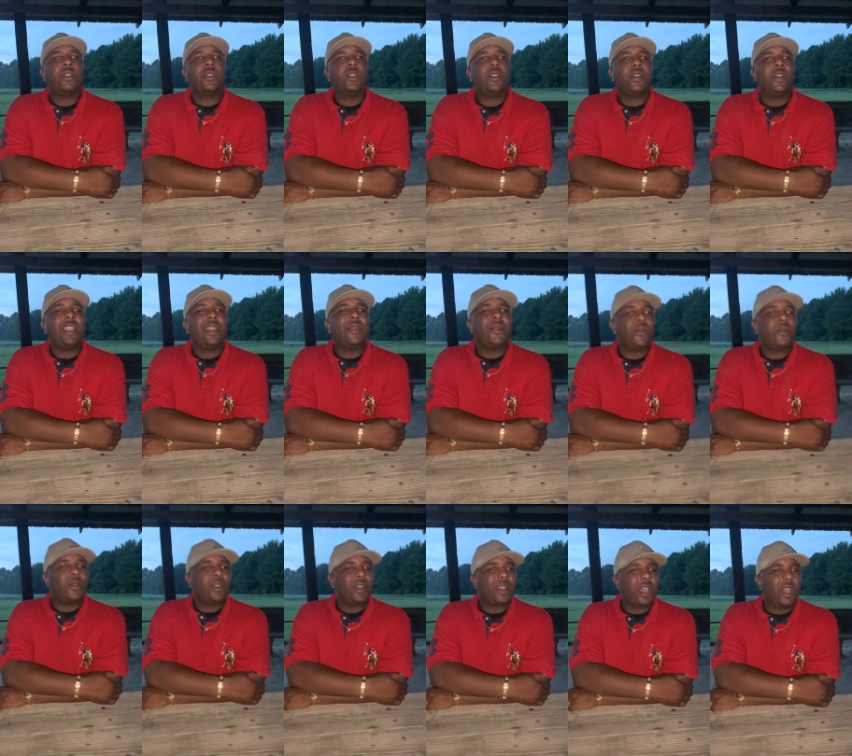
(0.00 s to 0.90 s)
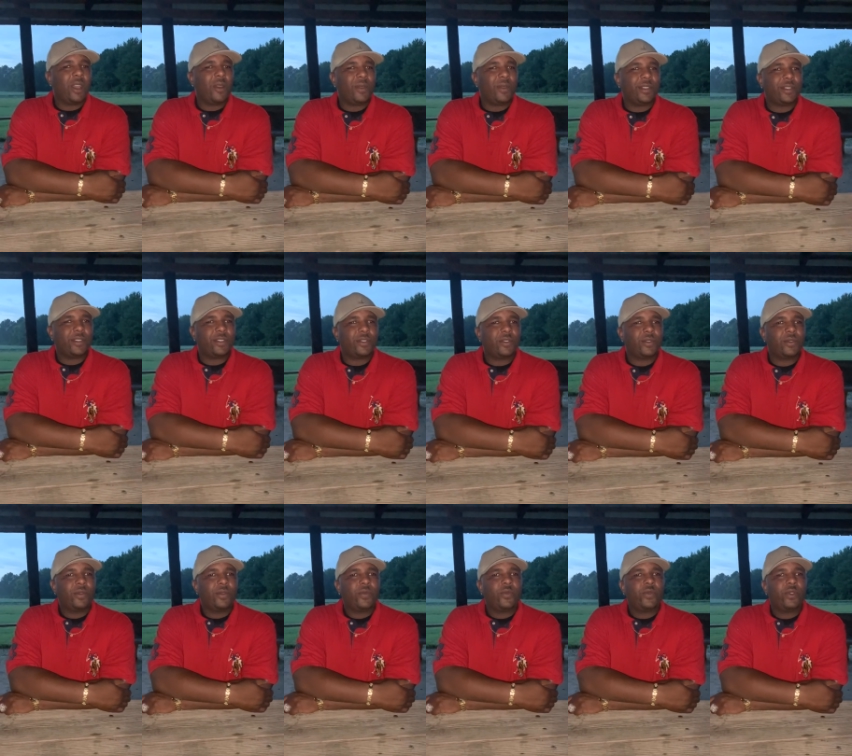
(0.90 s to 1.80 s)
everyone always,
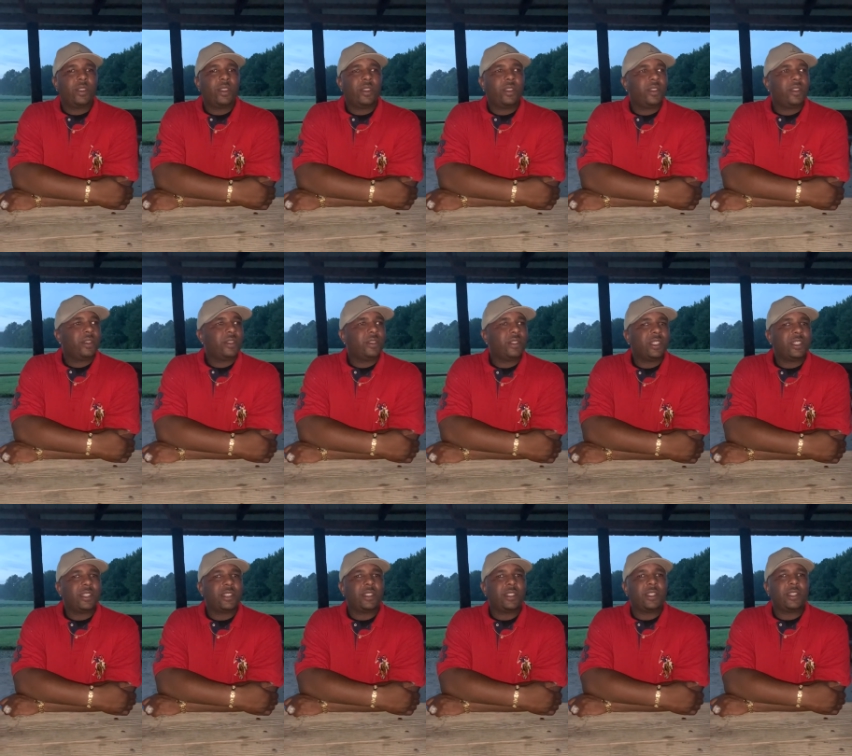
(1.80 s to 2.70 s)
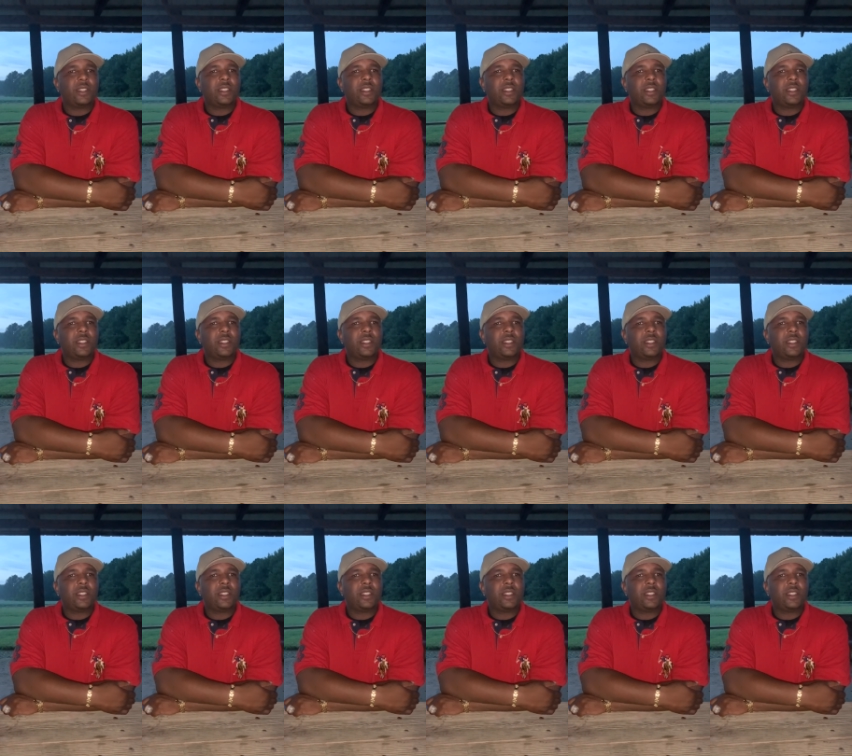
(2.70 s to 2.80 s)
this